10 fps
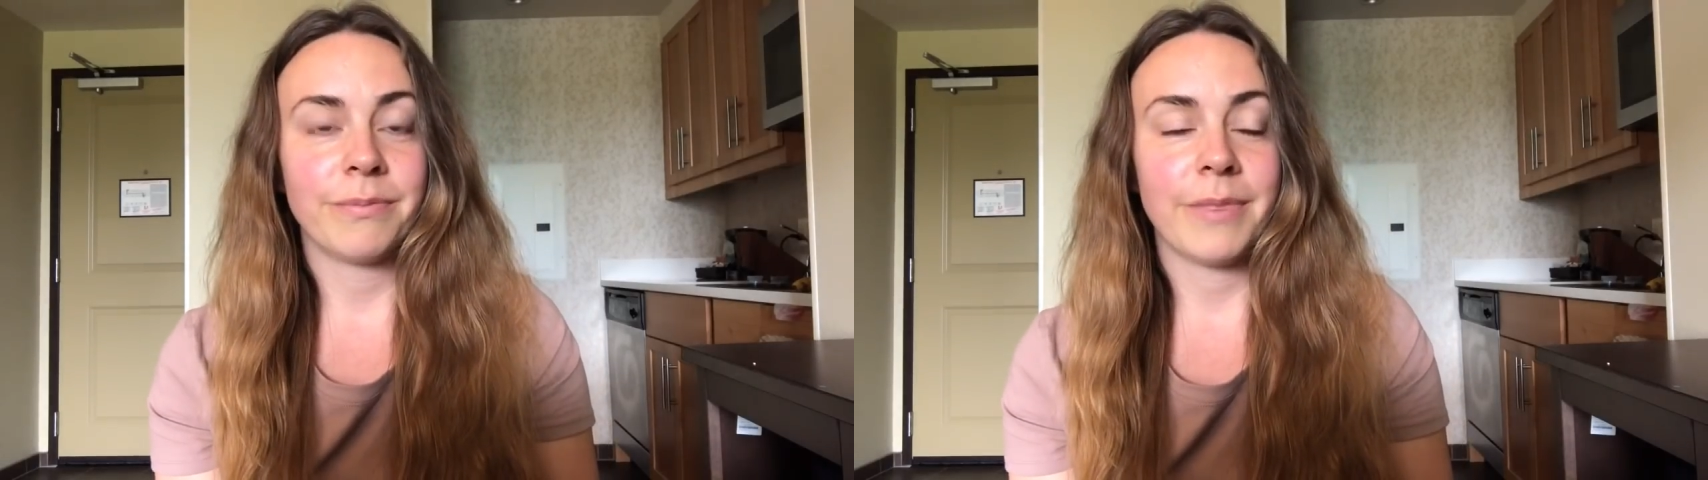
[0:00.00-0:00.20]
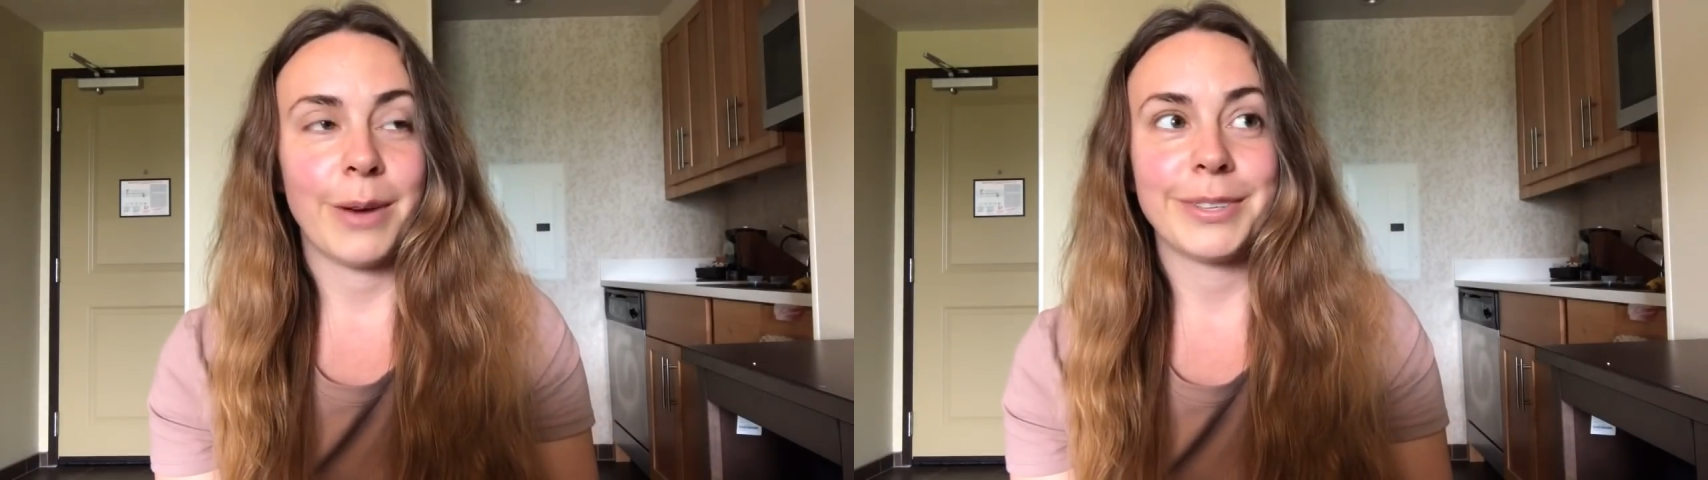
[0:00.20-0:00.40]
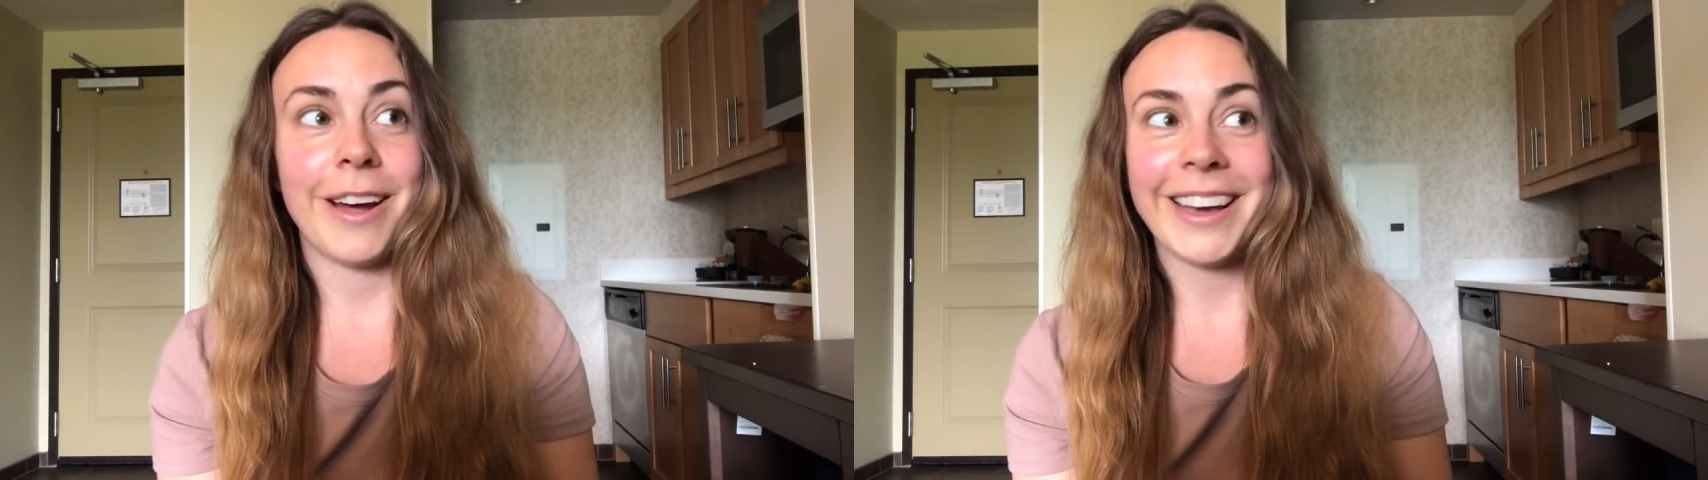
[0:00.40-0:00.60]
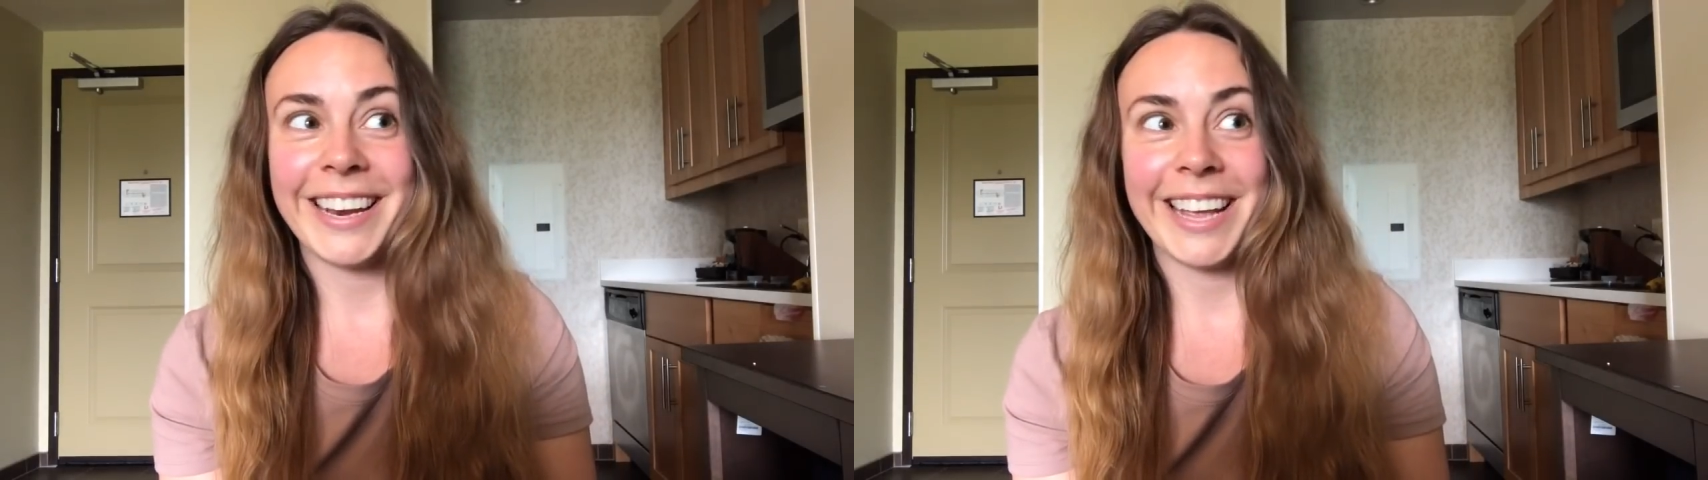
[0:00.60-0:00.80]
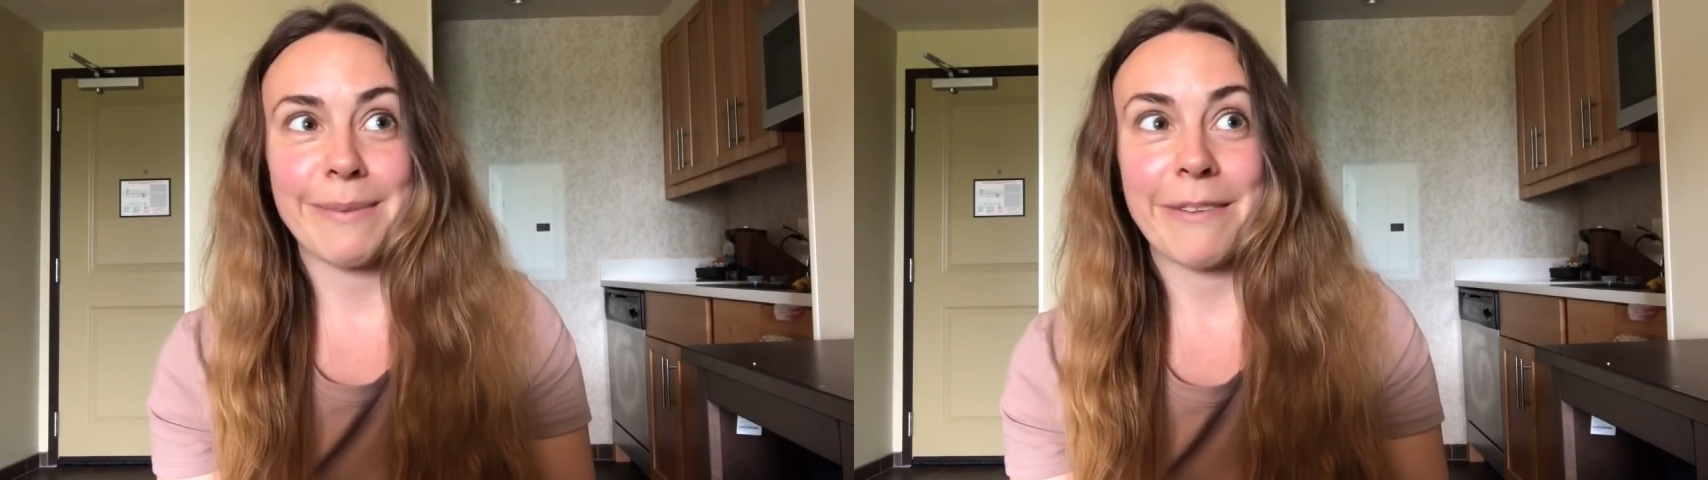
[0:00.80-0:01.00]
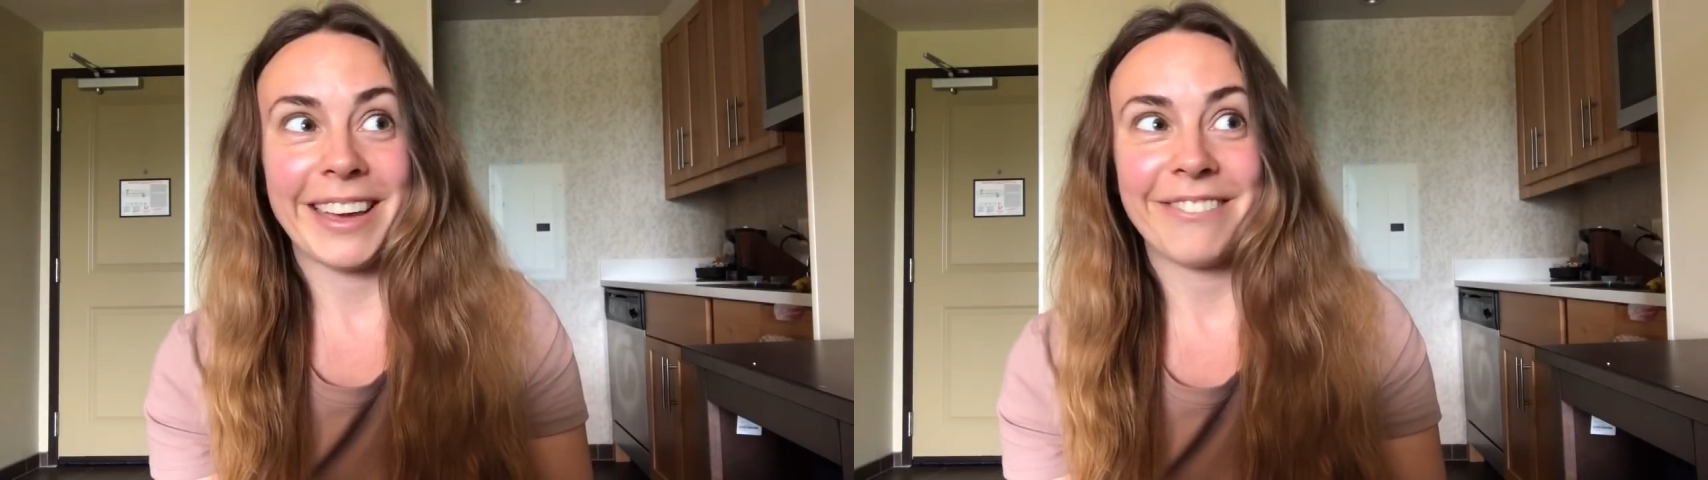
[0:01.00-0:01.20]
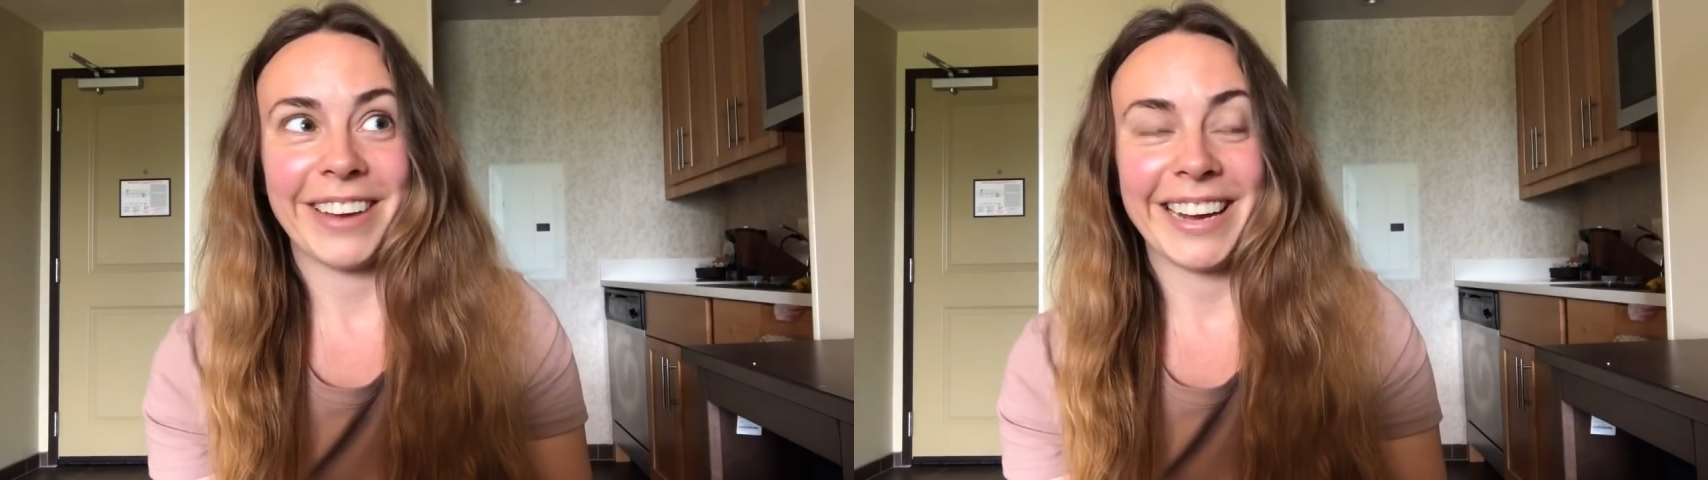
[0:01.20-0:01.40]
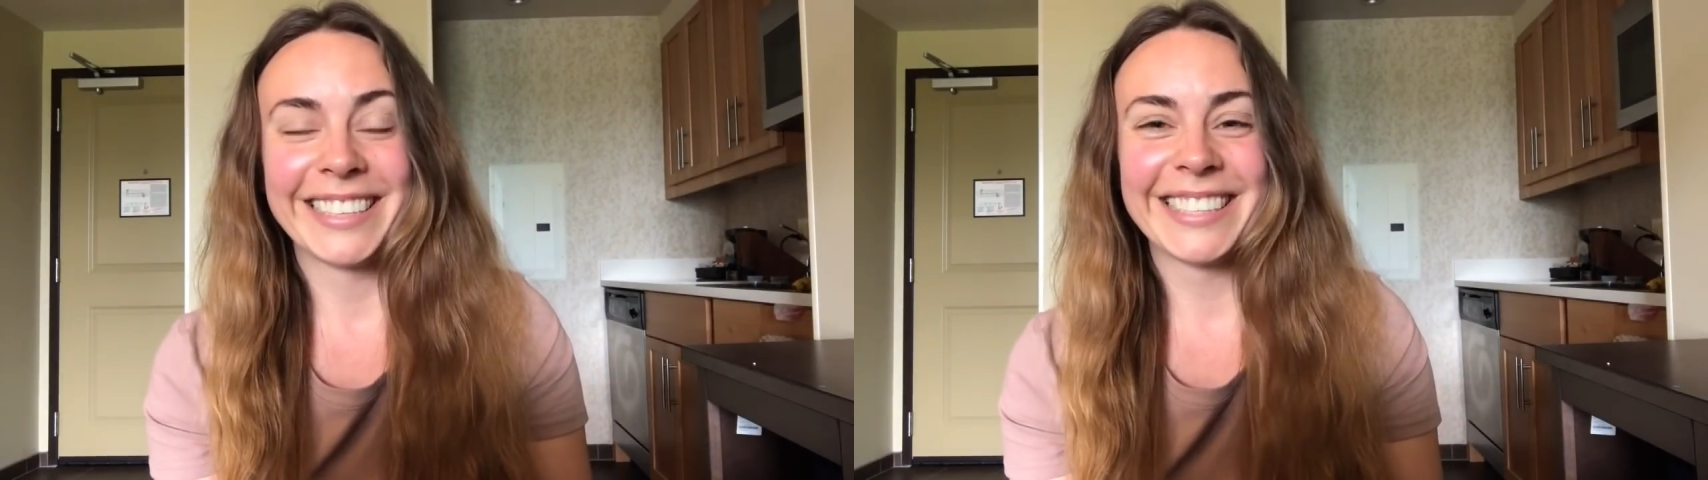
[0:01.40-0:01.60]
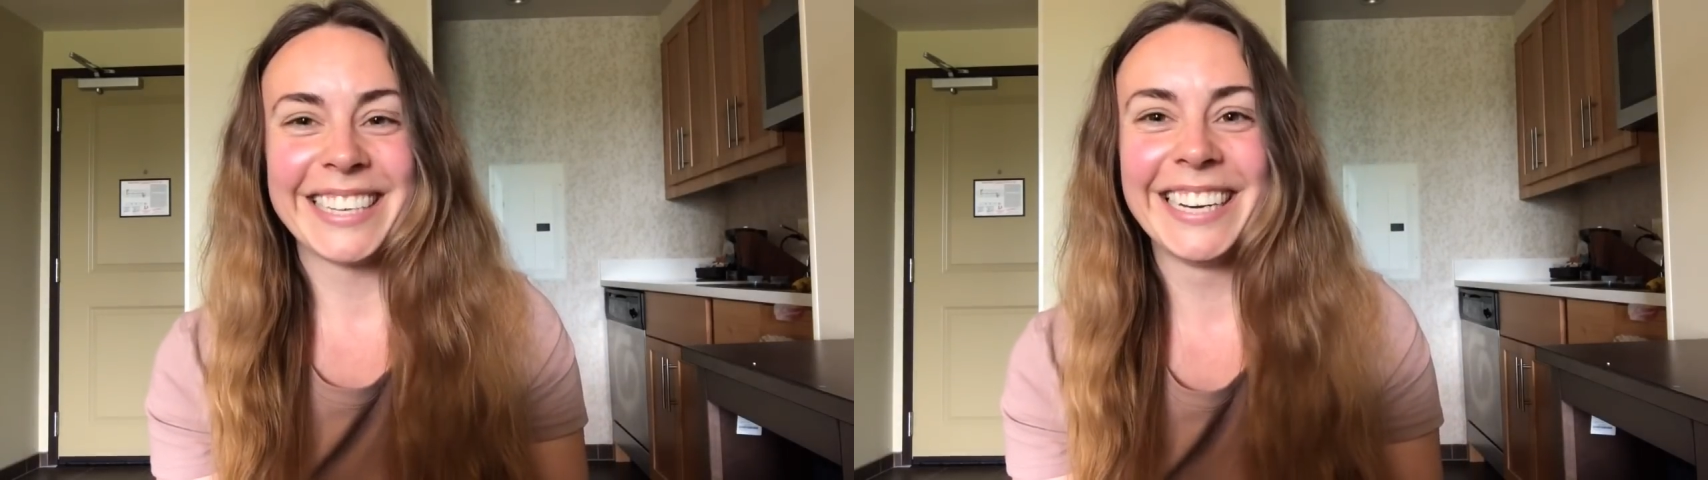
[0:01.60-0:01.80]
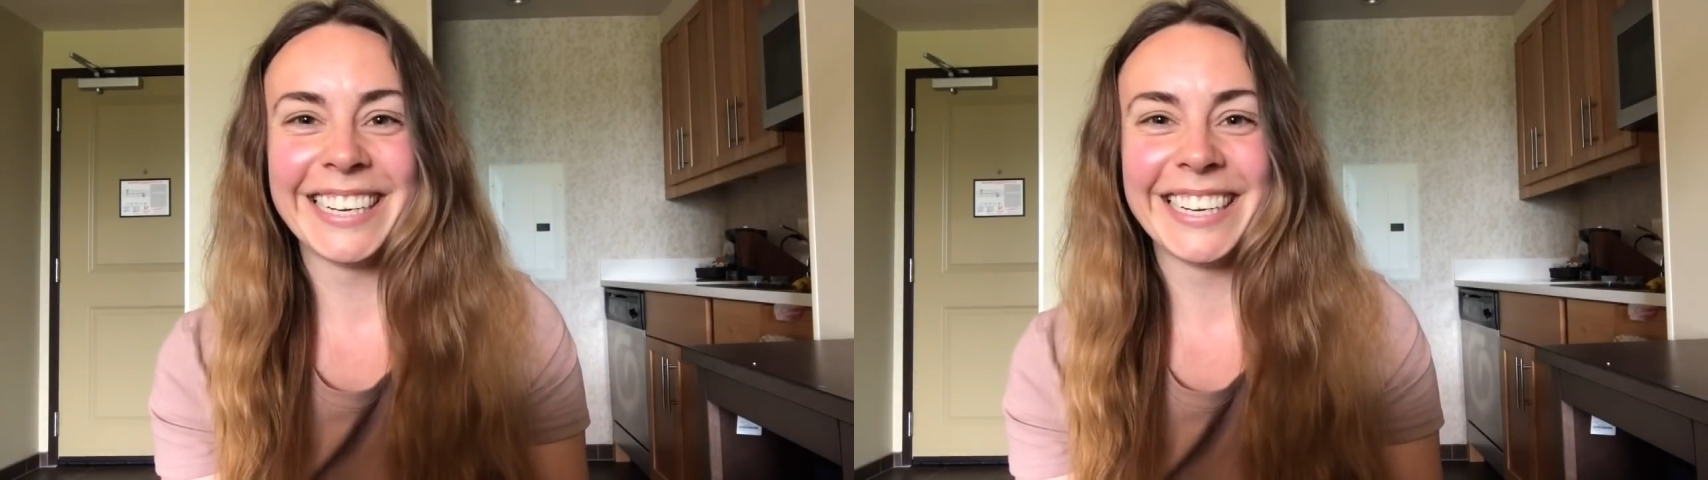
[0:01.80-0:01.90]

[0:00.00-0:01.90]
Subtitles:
I was not gonna get my van fixed,